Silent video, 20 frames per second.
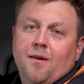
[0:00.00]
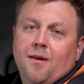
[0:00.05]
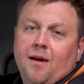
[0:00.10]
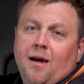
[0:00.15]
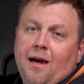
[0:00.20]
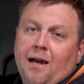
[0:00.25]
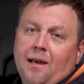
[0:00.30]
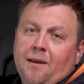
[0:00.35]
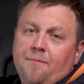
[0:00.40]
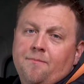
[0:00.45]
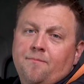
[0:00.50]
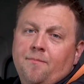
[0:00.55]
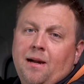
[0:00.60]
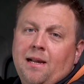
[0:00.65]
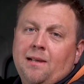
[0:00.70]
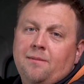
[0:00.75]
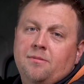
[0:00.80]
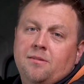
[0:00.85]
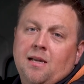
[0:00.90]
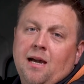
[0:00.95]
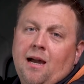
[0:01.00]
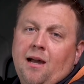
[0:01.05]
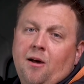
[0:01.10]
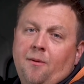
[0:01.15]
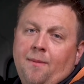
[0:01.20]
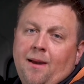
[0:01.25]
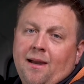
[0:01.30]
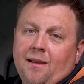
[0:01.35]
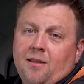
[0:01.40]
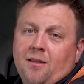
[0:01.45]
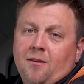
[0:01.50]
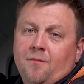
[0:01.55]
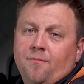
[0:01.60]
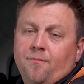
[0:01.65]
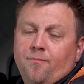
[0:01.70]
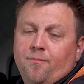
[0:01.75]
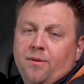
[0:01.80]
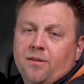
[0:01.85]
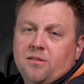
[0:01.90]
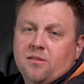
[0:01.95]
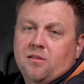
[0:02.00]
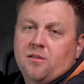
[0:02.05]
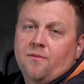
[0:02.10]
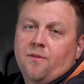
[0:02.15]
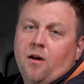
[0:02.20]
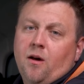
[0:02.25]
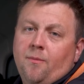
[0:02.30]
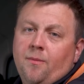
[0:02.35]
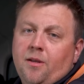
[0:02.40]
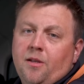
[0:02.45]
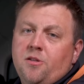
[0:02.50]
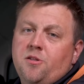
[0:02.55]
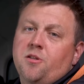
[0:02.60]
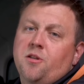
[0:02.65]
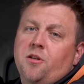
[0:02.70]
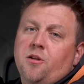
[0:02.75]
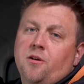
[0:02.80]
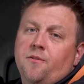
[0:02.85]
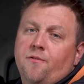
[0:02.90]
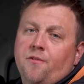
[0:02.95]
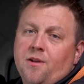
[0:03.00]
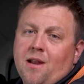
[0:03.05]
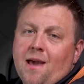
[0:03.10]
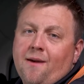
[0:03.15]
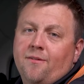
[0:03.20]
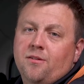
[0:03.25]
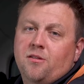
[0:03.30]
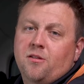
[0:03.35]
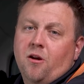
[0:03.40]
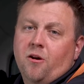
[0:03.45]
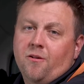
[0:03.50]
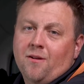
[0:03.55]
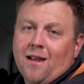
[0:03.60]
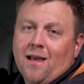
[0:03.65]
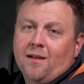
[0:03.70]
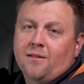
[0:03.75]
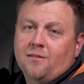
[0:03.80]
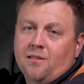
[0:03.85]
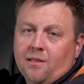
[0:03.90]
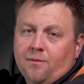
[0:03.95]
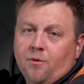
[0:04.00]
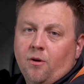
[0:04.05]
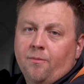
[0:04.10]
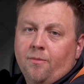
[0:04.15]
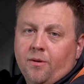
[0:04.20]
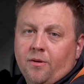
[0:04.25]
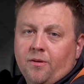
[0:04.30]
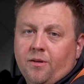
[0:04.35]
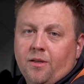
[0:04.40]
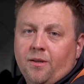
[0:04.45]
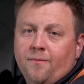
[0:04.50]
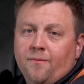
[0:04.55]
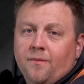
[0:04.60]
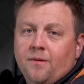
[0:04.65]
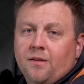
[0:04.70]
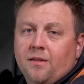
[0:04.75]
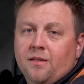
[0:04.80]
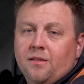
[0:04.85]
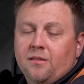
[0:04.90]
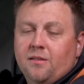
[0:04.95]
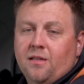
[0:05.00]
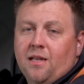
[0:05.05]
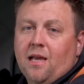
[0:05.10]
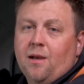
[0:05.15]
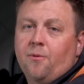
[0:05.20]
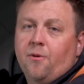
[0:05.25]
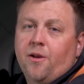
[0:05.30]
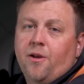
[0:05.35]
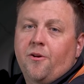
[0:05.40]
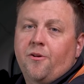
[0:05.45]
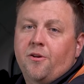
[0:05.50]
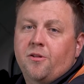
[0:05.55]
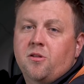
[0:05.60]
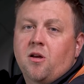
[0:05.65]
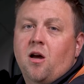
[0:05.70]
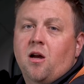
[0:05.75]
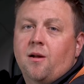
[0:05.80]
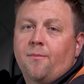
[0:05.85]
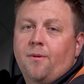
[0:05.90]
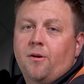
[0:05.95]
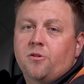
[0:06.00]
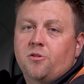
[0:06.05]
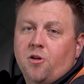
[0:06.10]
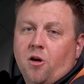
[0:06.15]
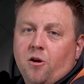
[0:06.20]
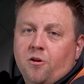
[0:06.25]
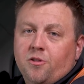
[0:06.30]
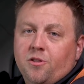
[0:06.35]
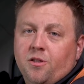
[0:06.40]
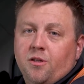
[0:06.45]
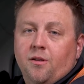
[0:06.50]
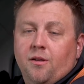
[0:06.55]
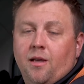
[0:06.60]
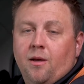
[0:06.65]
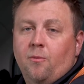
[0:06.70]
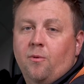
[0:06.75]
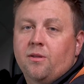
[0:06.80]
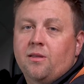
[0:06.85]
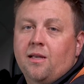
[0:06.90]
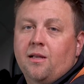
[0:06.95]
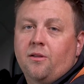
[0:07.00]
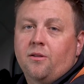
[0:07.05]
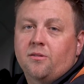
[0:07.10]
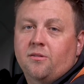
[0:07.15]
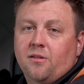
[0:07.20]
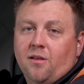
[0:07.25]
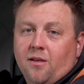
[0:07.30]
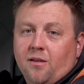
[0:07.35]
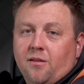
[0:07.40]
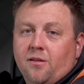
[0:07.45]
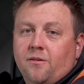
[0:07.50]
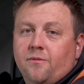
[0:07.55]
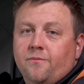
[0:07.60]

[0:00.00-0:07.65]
Hi, my name is Kyle Mackey, Business Development Engineer for Navistar Next eMobility. Today we're here to talk about charging and what that looks like.